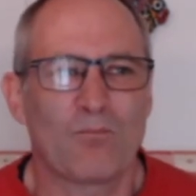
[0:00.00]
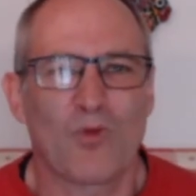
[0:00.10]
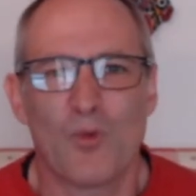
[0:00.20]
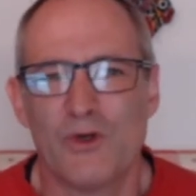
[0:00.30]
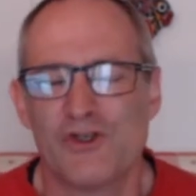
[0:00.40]

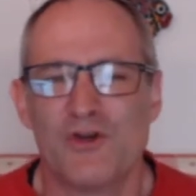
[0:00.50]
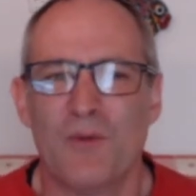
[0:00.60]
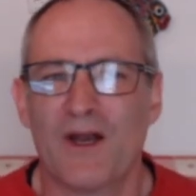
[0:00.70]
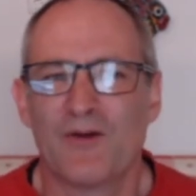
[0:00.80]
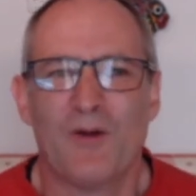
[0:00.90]
which you
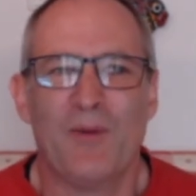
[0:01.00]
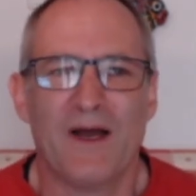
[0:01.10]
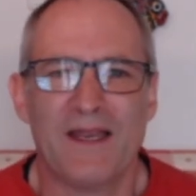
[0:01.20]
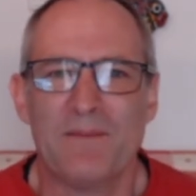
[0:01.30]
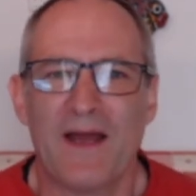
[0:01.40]
might have got by
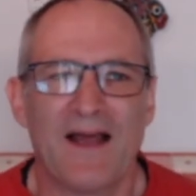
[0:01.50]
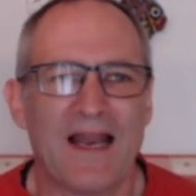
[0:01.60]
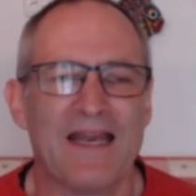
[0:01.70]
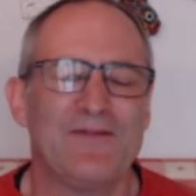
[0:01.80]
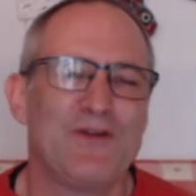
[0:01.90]
email.
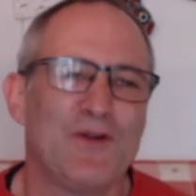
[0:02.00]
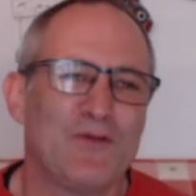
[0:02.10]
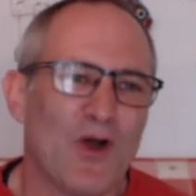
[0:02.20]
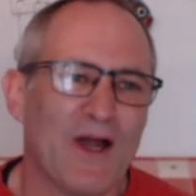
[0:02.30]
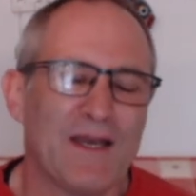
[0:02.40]
And if you've
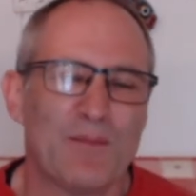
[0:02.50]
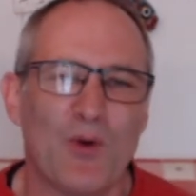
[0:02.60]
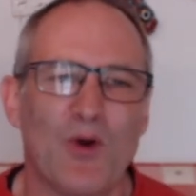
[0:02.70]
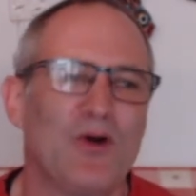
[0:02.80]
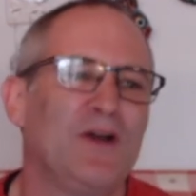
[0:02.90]
got any
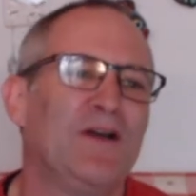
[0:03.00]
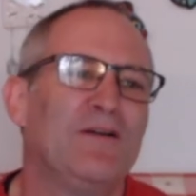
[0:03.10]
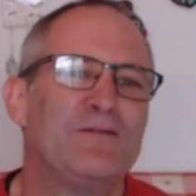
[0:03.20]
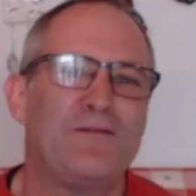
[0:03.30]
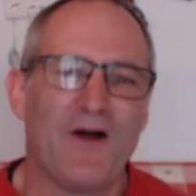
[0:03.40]
more,
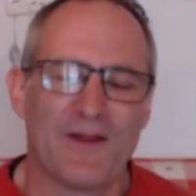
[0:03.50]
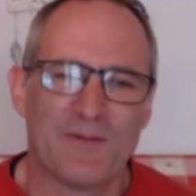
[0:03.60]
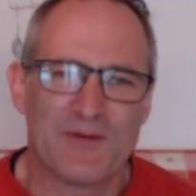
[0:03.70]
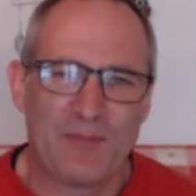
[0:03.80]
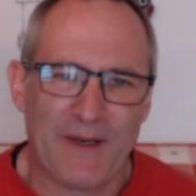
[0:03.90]
fire them
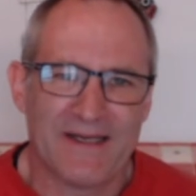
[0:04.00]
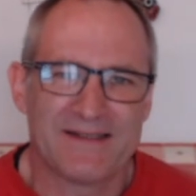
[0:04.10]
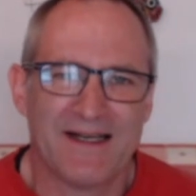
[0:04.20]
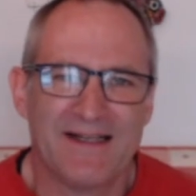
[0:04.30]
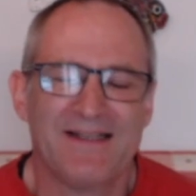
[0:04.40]
to
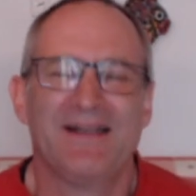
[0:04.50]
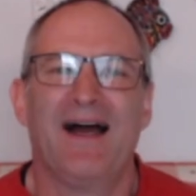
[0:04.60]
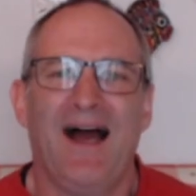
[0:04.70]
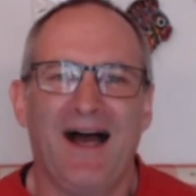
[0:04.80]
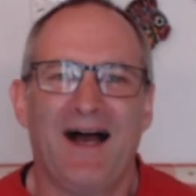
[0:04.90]
Peter
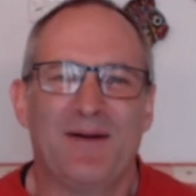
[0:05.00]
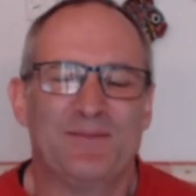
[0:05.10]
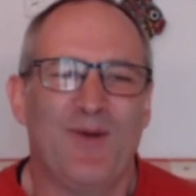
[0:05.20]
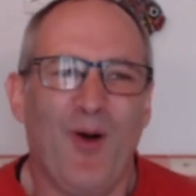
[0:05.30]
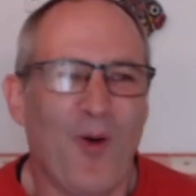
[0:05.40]

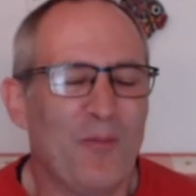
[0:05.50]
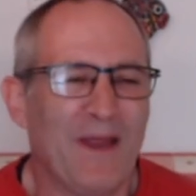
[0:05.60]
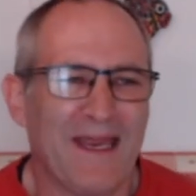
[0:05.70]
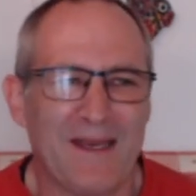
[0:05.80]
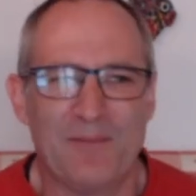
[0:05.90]
or
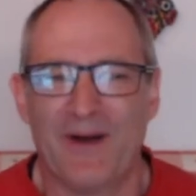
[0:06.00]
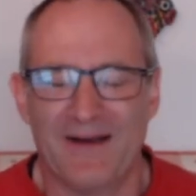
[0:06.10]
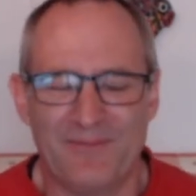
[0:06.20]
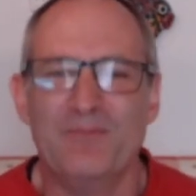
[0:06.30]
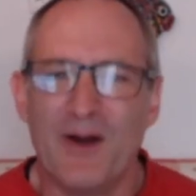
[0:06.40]
me,
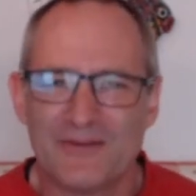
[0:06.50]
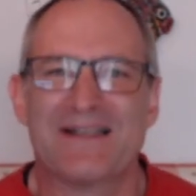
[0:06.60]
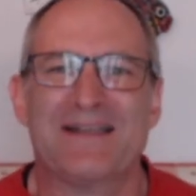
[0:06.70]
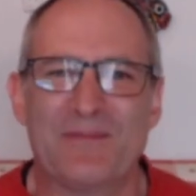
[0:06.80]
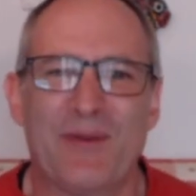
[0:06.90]
but
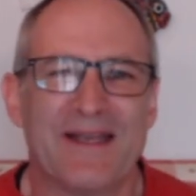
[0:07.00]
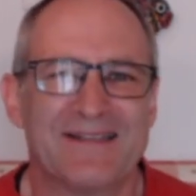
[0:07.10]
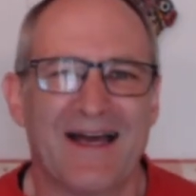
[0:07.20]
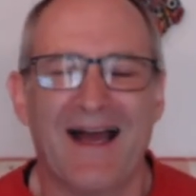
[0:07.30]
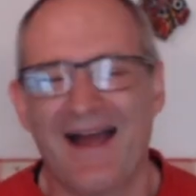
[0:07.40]
mostly to
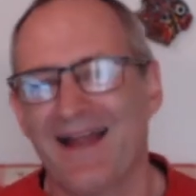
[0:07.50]
Peter.